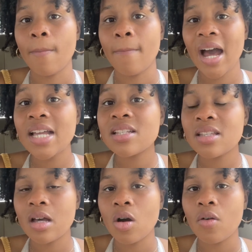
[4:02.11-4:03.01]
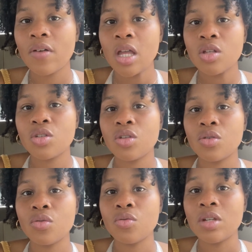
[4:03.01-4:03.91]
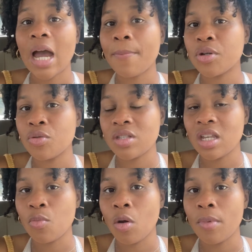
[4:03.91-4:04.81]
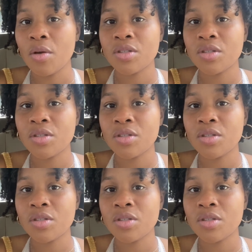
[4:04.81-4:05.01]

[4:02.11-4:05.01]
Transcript: myself to not produce any more milk.